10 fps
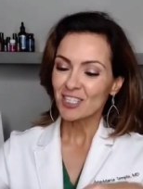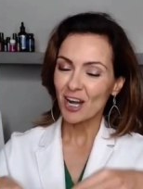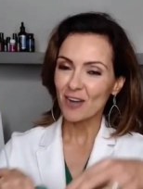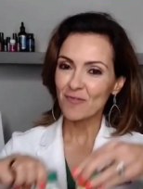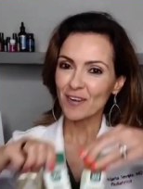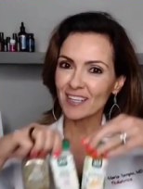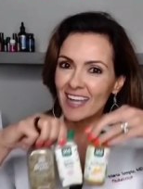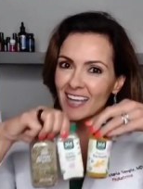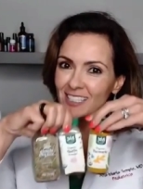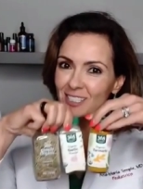Don't
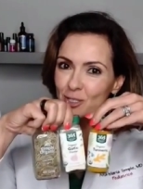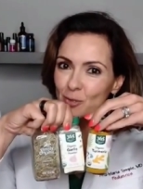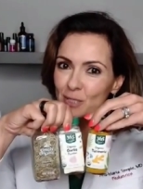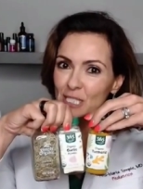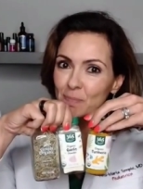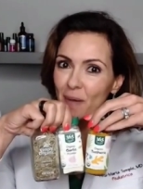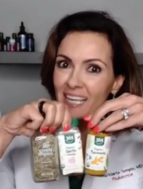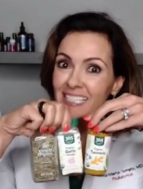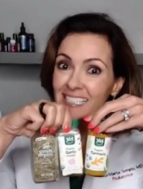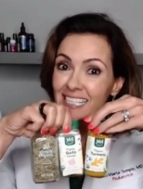forget to use
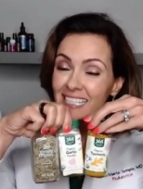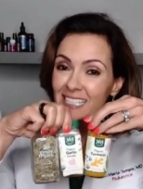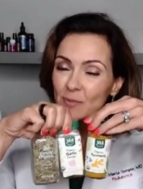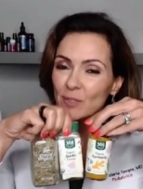spices.